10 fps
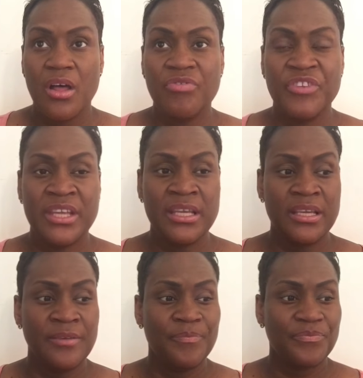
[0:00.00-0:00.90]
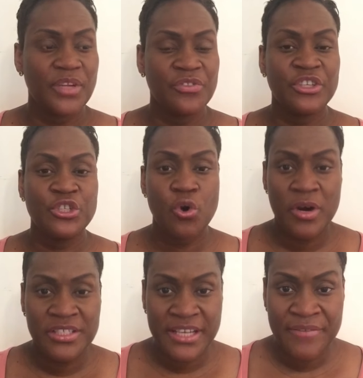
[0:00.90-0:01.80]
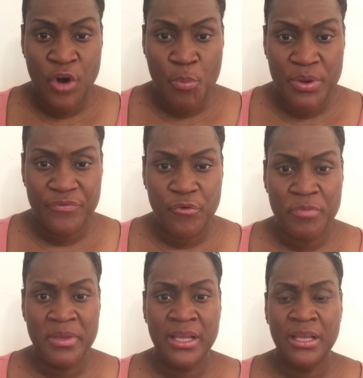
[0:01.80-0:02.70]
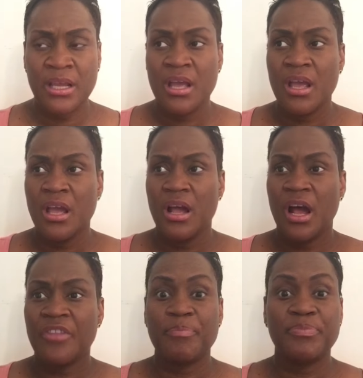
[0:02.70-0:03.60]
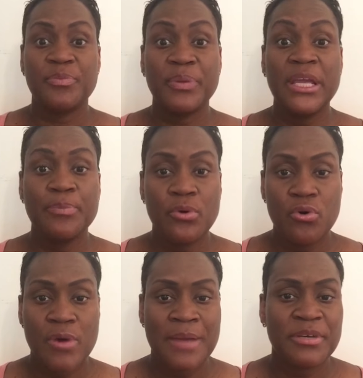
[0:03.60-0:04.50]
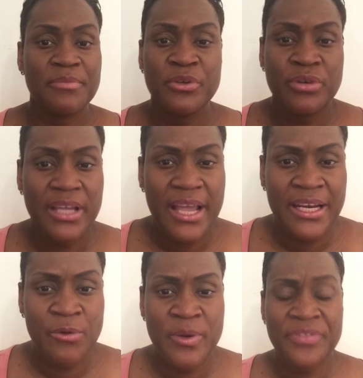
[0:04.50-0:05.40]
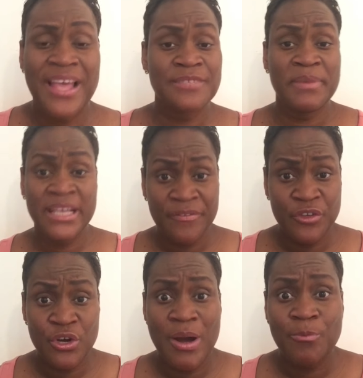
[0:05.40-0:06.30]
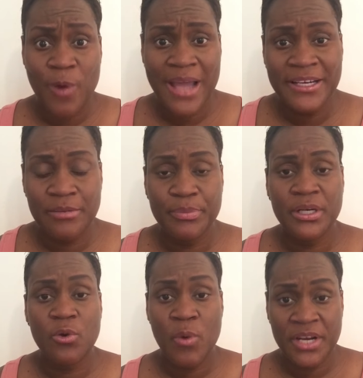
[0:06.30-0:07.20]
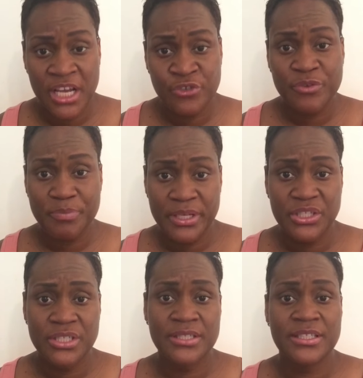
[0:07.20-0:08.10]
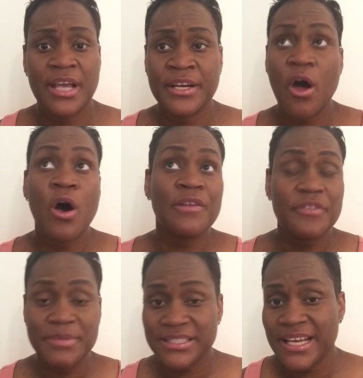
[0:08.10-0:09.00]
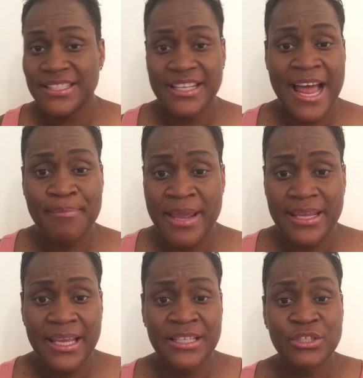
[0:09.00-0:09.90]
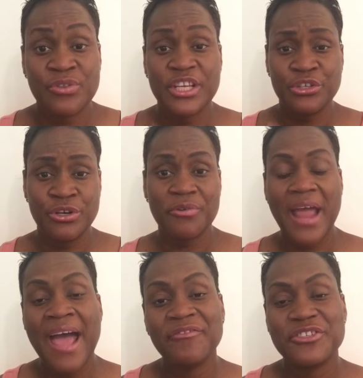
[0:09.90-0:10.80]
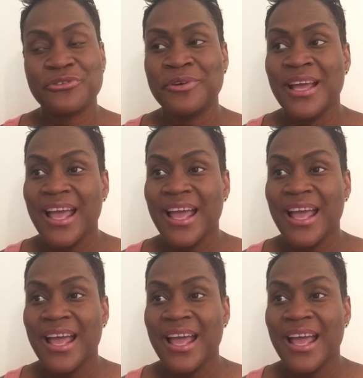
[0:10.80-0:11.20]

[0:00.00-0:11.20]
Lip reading: the doors that have opened for me, the people who I'm communicating with, as many of you know, I'm writing a book, 100 pitches, and all of the mistakes that I'm making so that you don't have to.